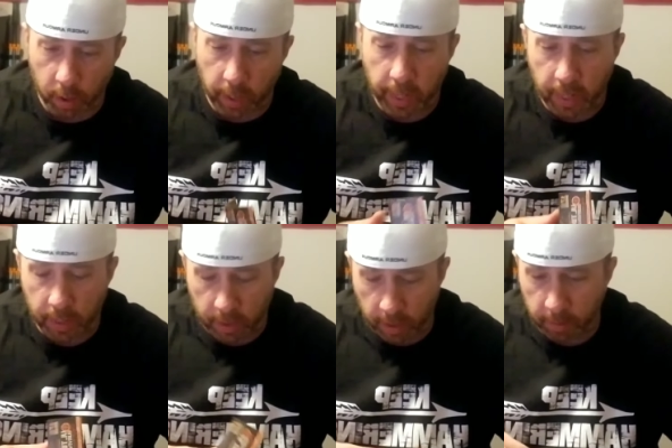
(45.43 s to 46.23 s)
and it
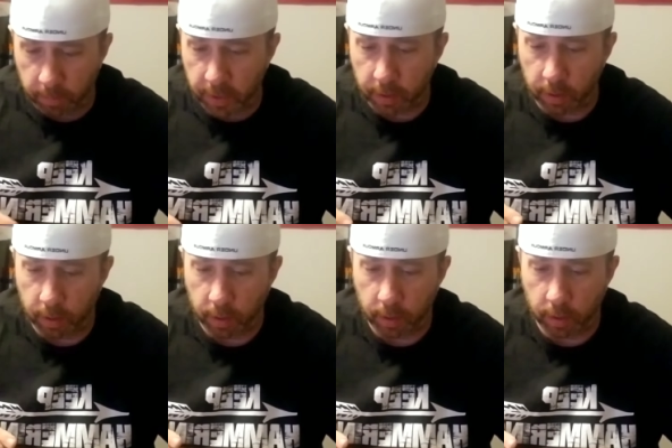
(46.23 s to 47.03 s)
comes.
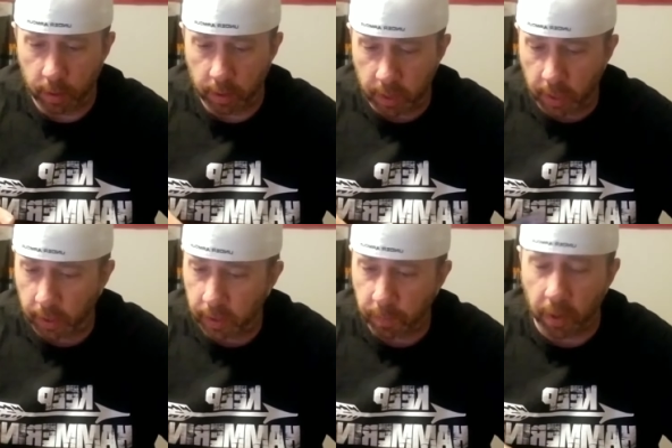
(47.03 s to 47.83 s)
You can get
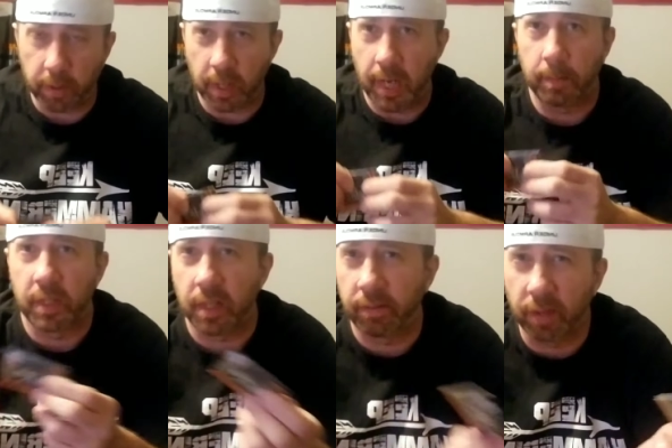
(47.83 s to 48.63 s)
these both on
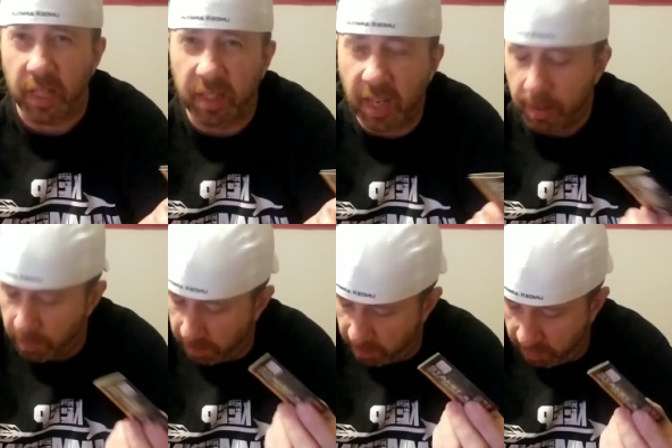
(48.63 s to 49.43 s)
Amazon for like between
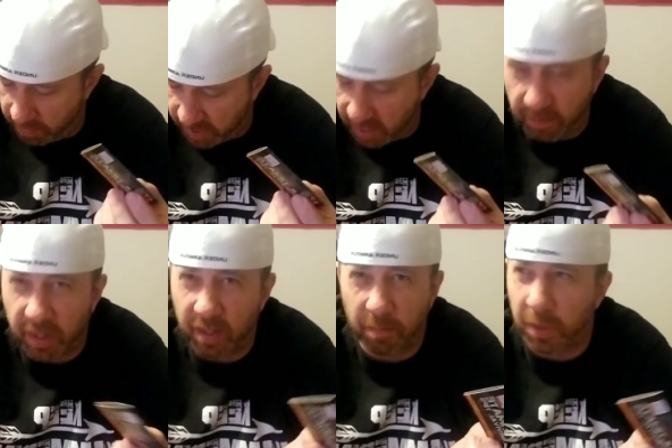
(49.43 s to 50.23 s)

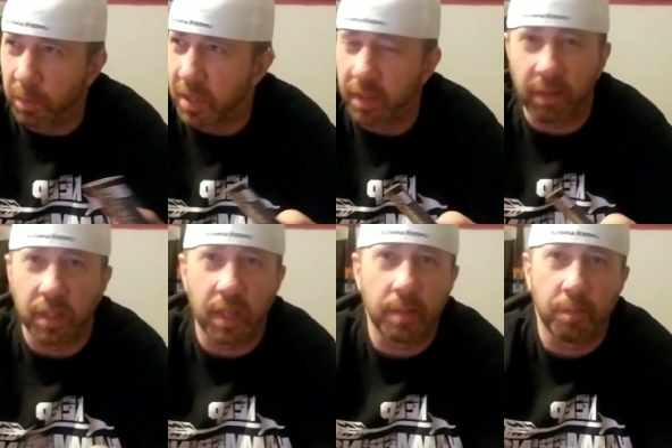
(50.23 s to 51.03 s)
$7 and
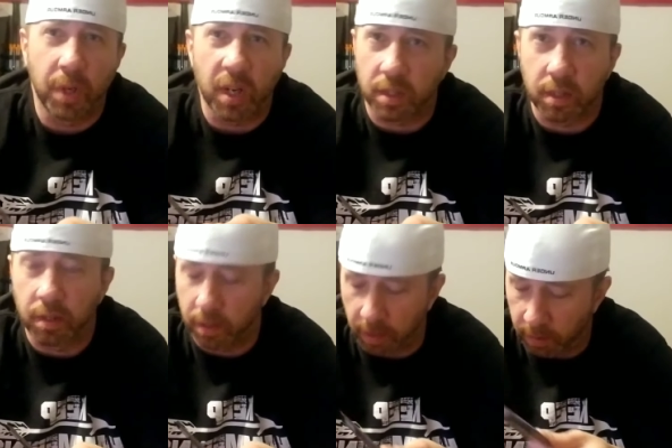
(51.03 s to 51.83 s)
$10.
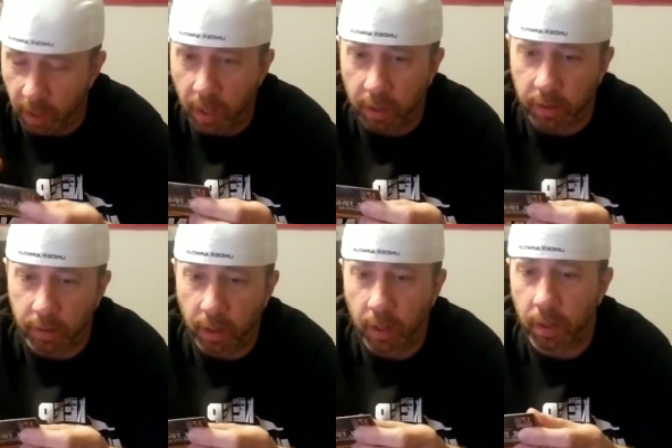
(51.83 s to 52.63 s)

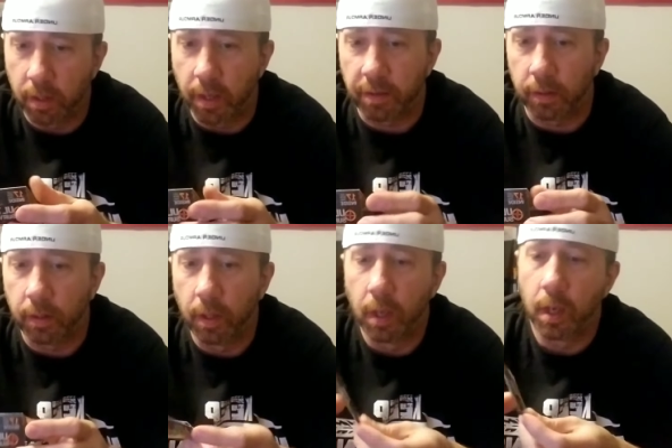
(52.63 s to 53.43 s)
Nothing.
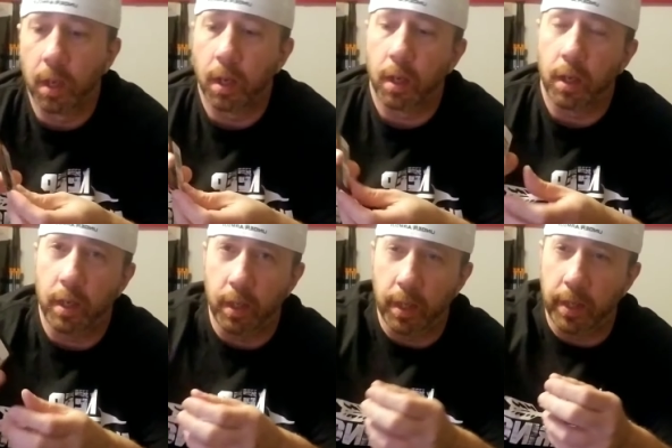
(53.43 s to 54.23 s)

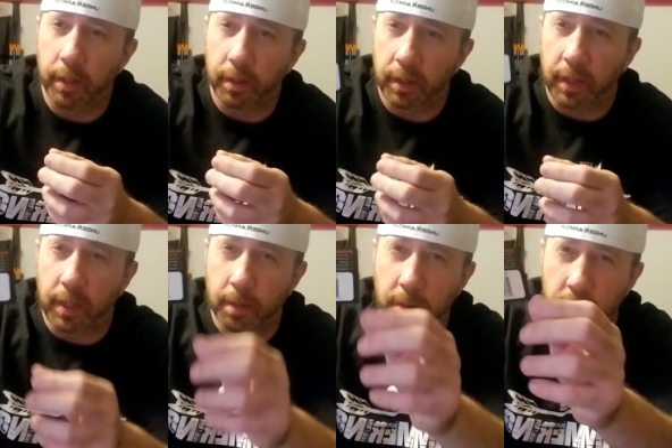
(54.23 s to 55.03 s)
It
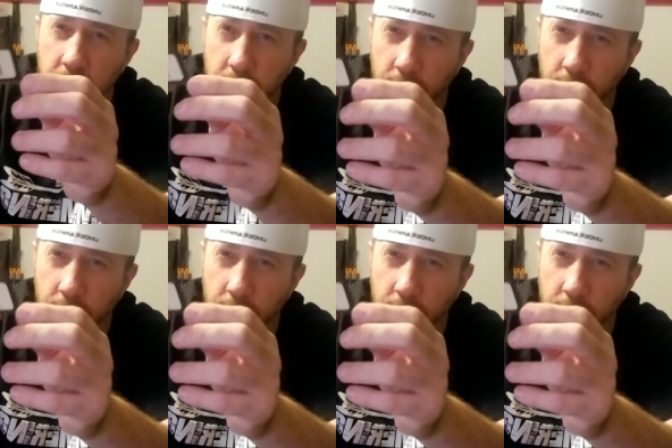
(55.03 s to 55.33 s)
comes with this little